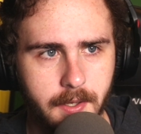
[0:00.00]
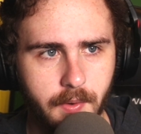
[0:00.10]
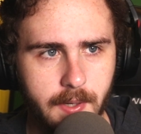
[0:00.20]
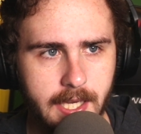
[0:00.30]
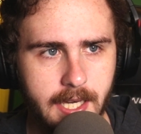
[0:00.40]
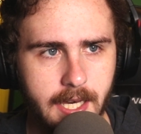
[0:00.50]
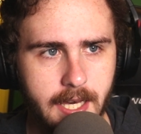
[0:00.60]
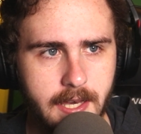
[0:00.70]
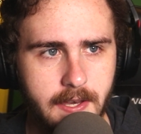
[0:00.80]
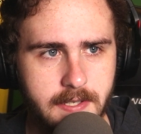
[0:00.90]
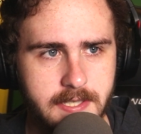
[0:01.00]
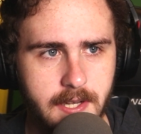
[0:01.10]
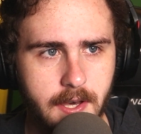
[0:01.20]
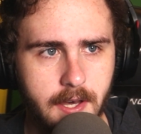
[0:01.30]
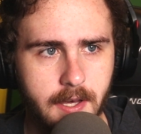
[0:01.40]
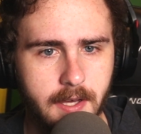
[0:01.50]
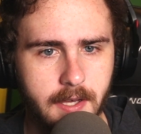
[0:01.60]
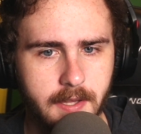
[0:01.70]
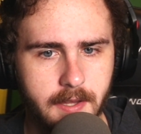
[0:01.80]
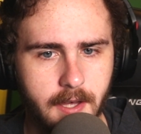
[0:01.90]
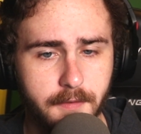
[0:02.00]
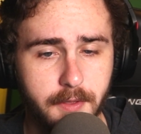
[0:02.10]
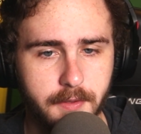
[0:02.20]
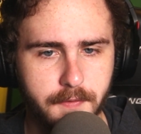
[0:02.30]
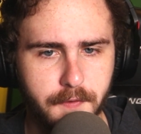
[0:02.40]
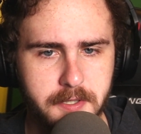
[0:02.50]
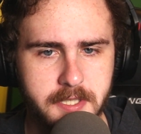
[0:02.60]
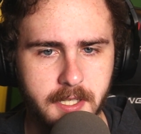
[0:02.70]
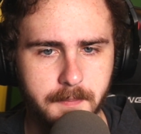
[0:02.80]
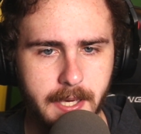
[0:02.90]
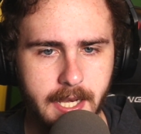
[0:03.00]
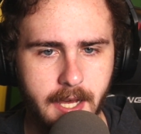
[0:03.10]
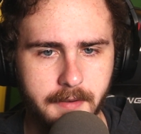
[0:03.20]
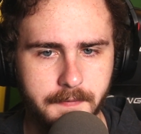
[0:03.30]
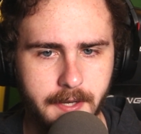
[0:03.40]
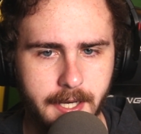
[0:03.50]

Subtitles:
we saw the first little bit of